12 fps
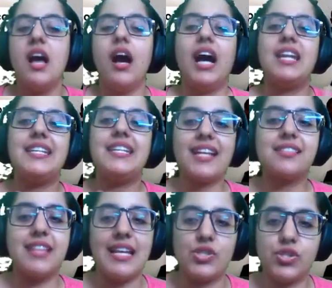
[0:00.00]
Our next
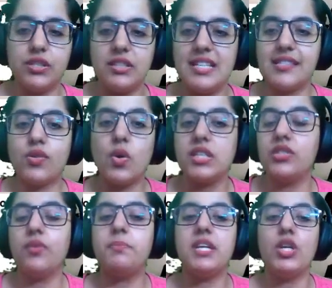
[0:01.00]
session is going
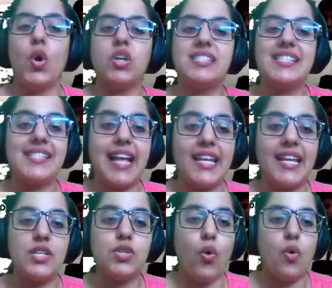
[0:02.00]
to be on
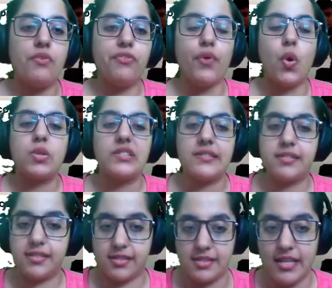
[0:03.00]
2nd of
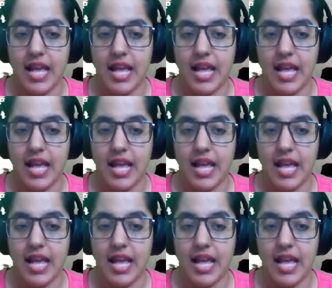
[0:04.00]
August,